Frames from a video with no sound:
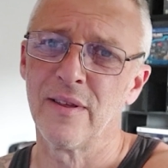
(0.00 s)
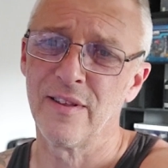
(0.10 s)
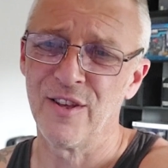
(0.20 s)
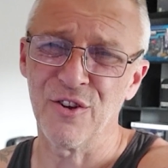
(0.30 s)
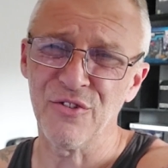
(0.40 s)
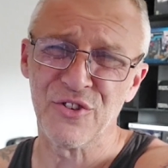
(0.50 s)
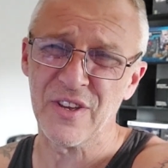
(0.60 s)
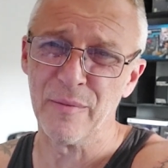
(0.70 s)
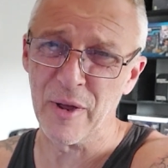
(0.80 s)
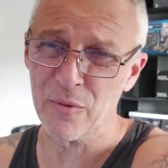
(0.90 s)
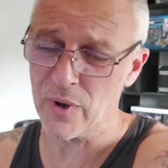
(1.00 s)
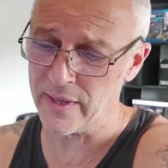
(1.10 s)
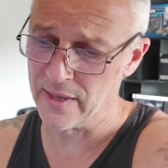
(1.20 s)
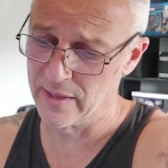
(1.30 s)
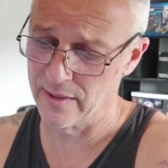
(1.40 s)
you couldn't see them anyway,
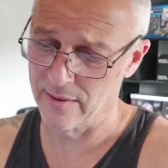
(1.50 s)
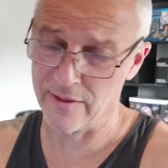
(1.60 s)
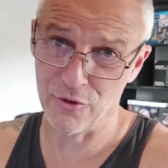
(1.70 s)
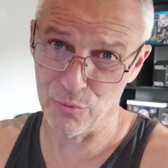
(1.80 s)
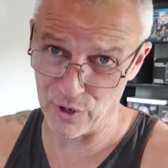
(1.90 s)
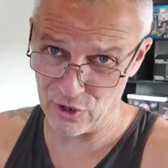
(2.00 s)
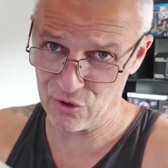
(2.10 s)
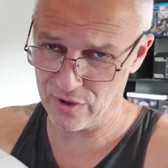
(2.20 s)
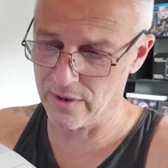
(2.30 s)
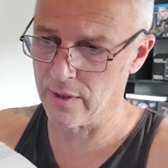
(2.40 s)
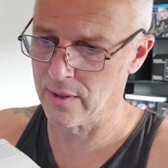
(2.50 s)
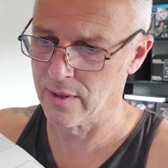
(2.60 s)
unless you were looking,